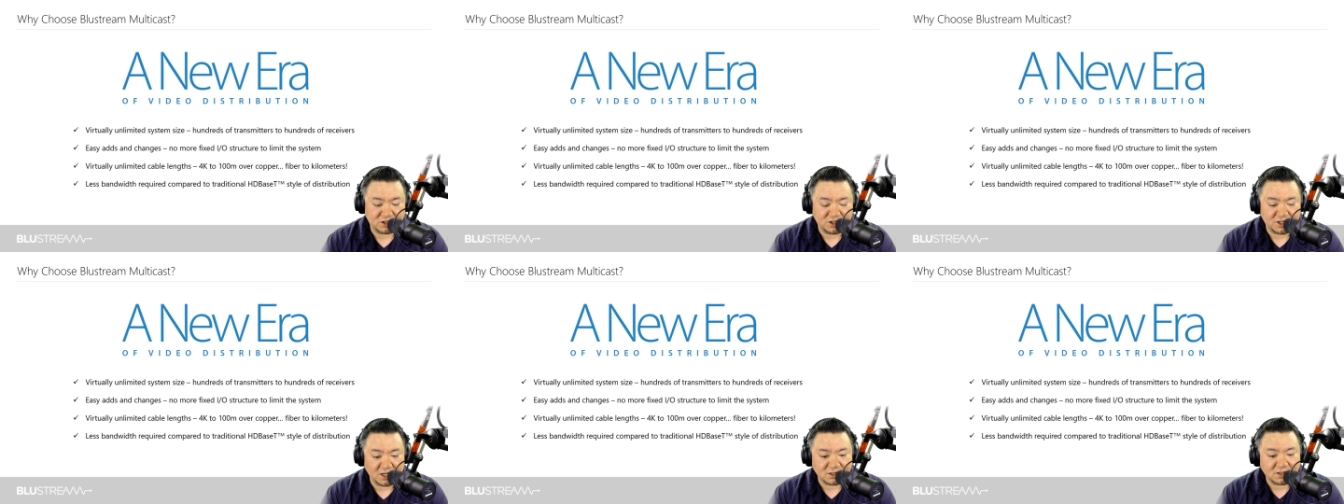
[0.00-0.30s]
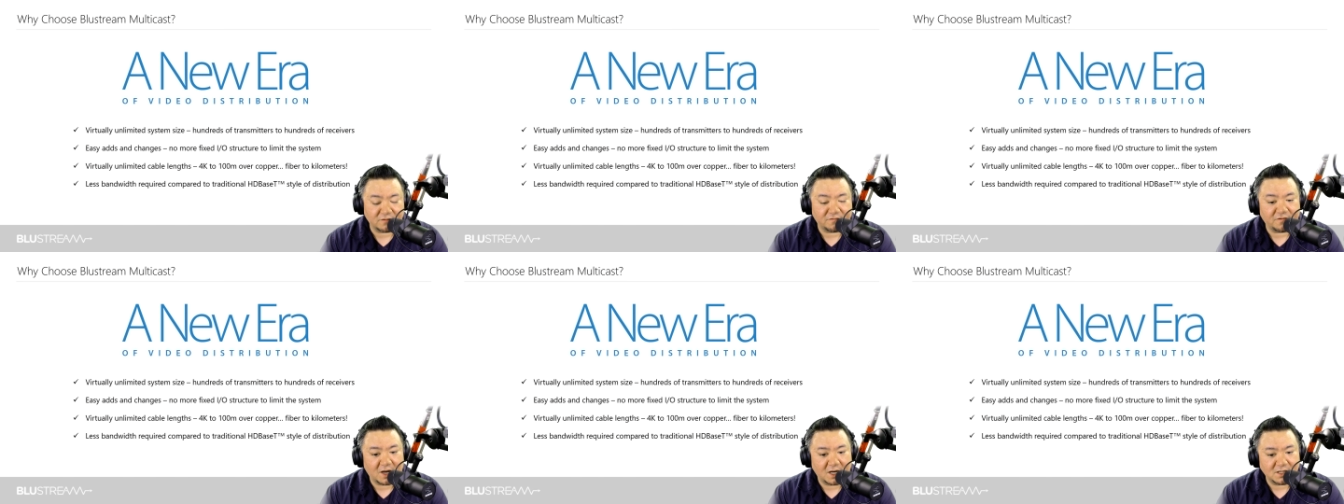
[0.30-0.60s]

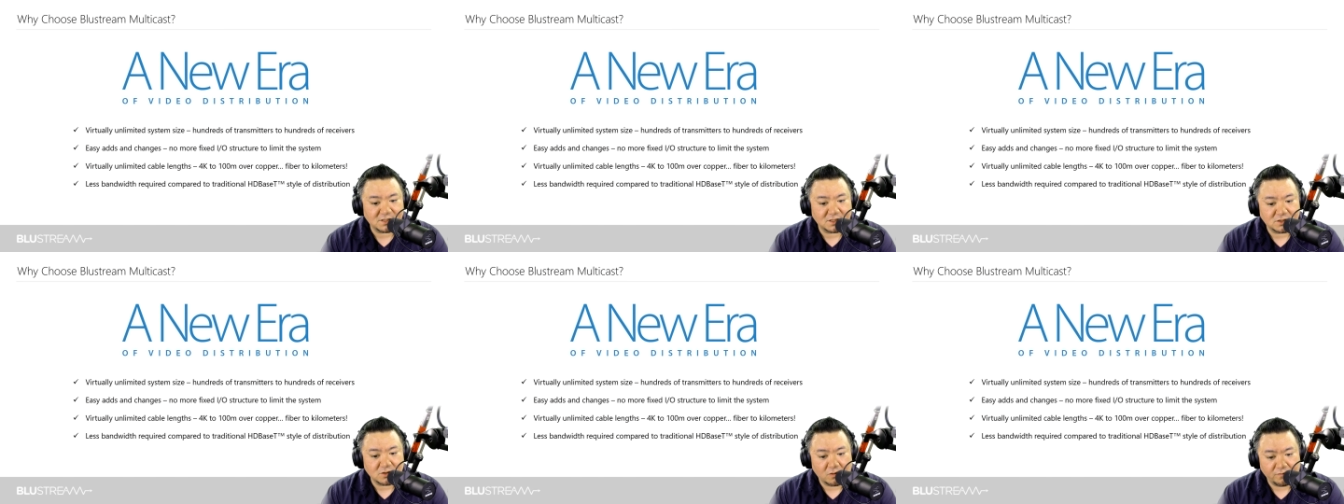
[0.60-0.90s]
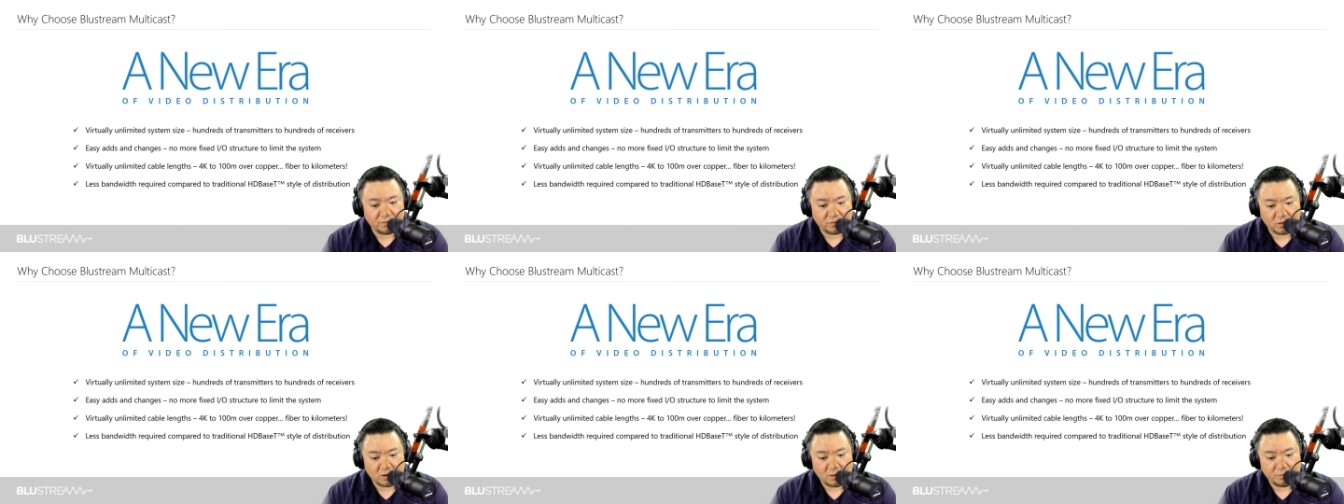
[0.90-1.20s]
justifies its
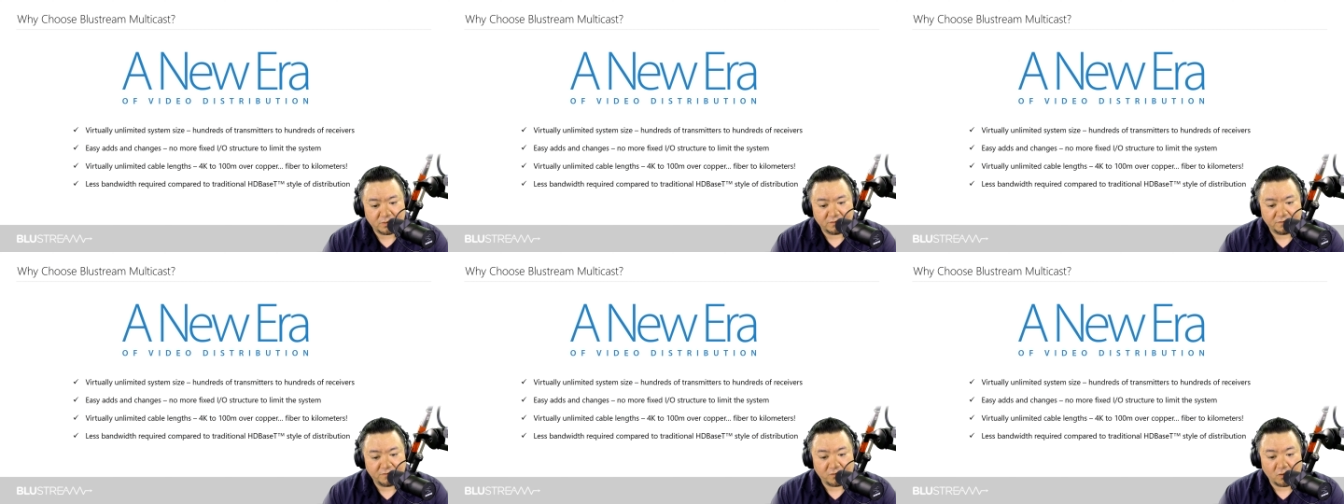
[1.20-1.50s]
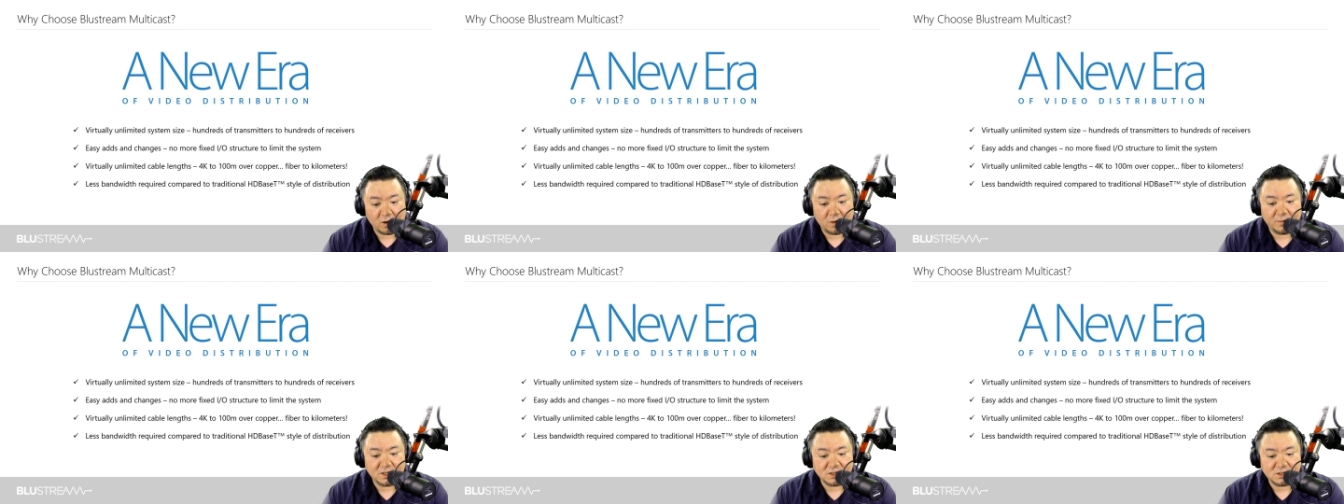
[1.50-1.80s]
overall
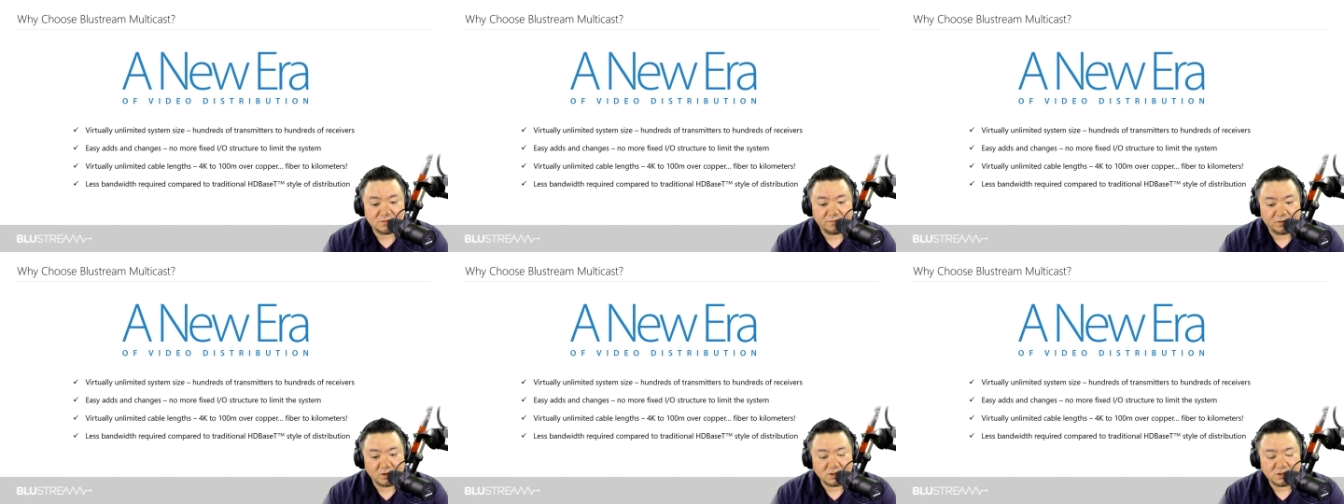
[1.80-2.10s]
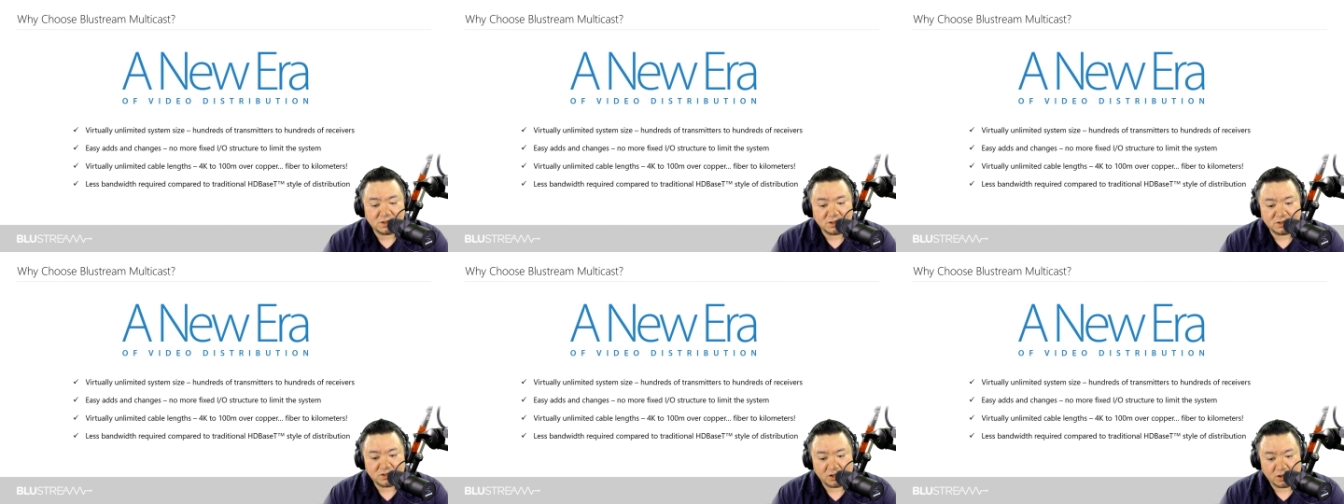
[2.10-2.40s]
performance
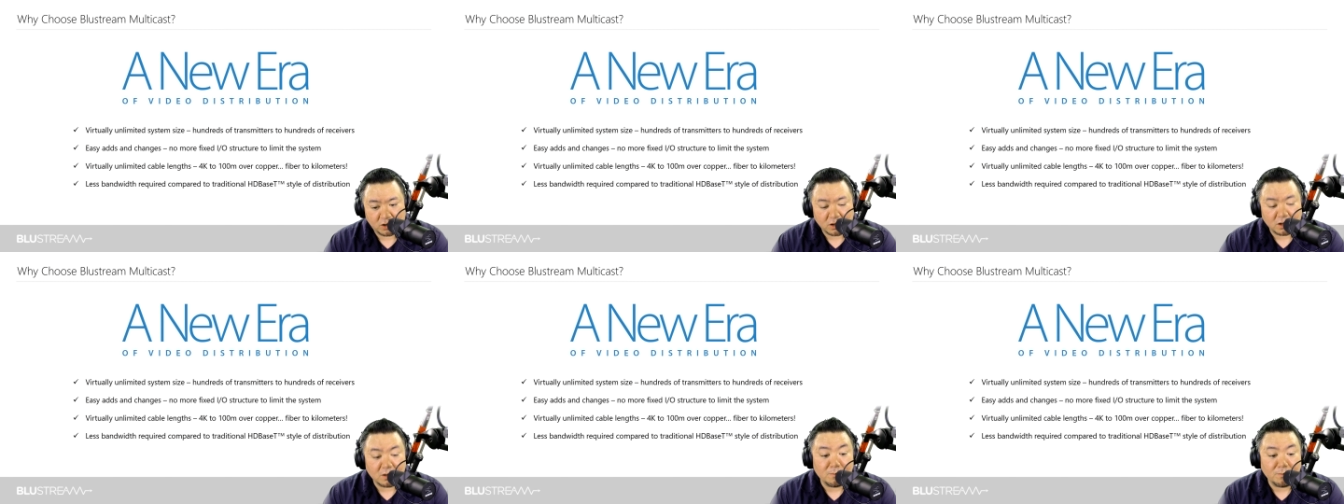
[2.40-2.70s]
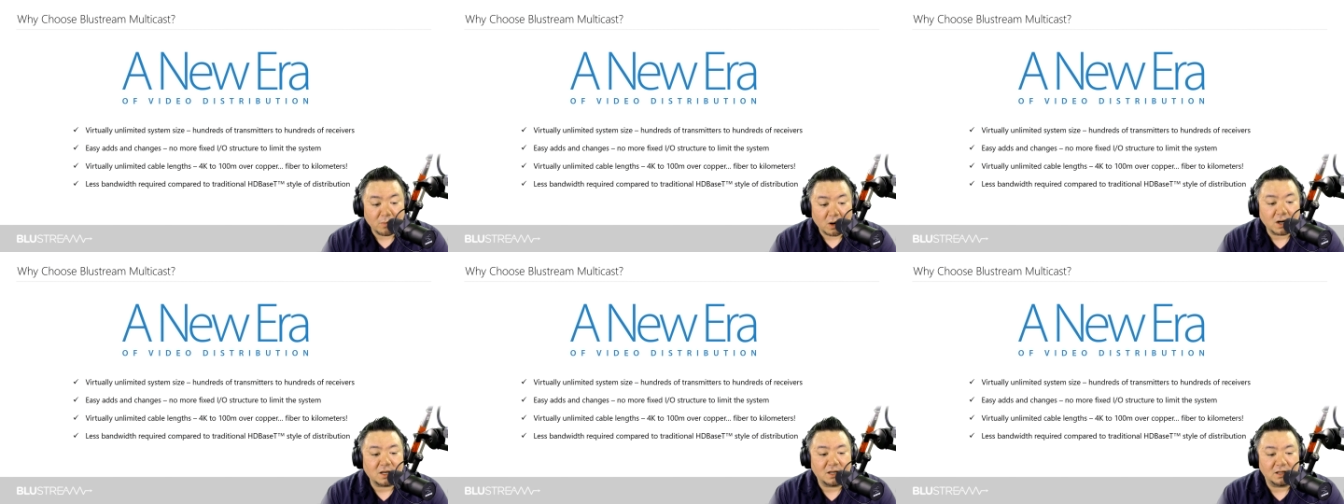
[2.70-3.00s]
versus the current
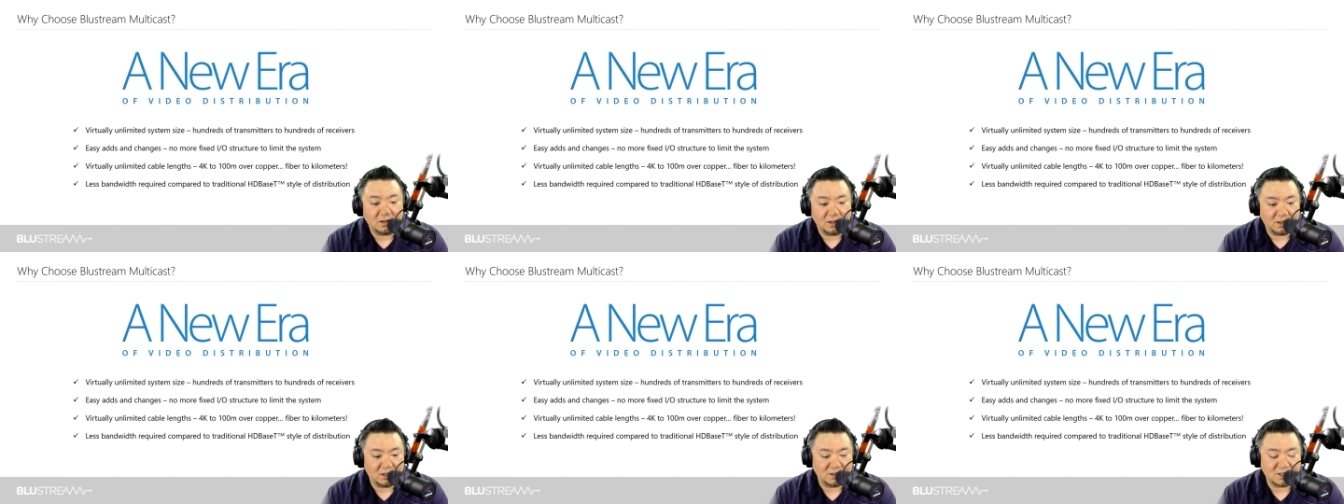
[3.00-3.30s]
market-leading